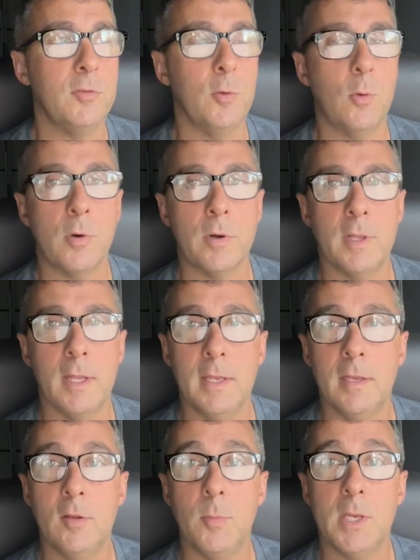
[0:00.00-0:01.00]
door that
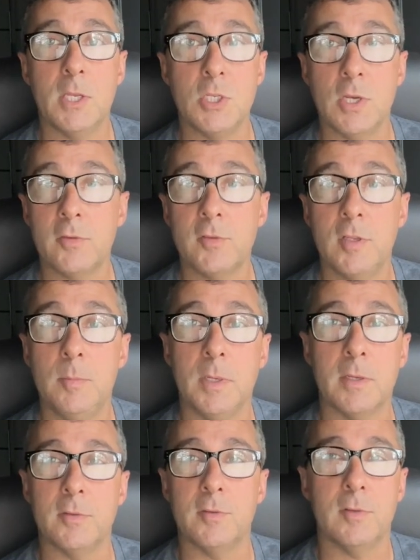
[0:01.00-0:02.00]
needed to be adjusted
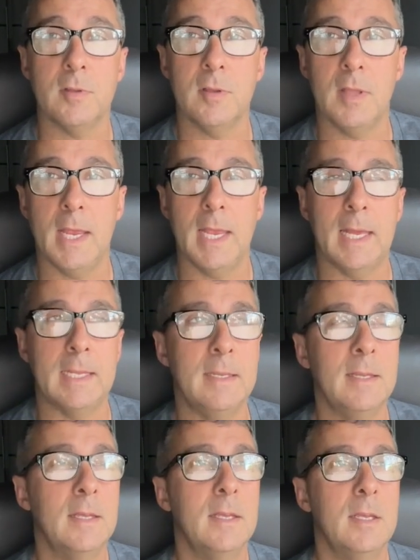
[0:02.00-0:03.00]
because they had
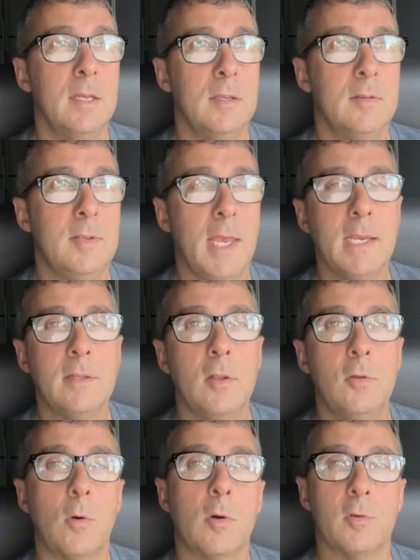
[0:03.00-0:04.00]
taken the
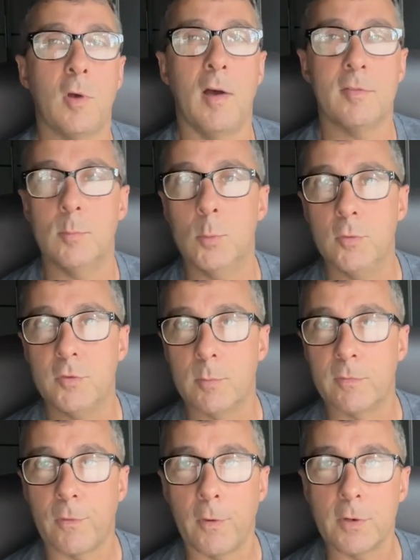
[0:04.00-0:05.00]
doors off to move some
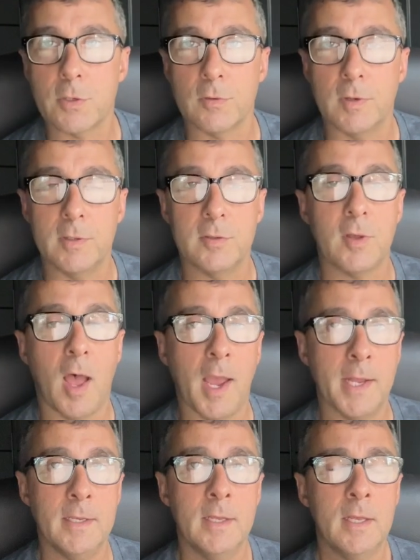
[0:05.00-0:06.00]
furniture
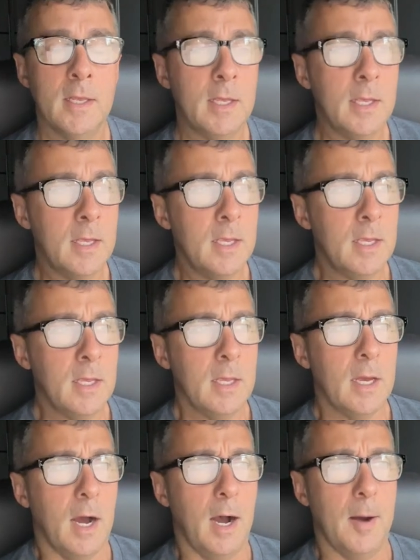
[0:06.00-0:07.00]
inside.
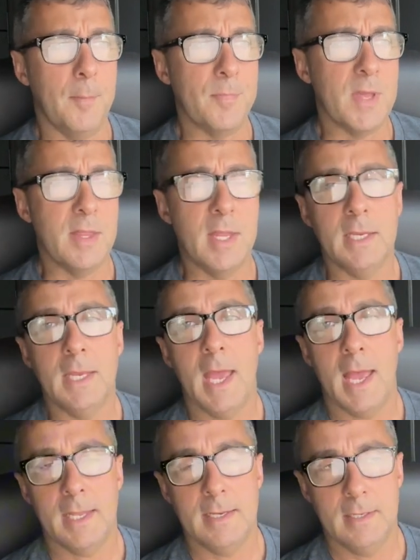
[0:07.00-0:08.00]
And then he
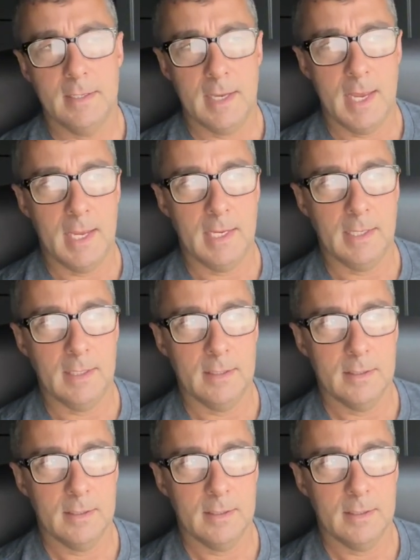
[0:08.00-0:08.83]
had a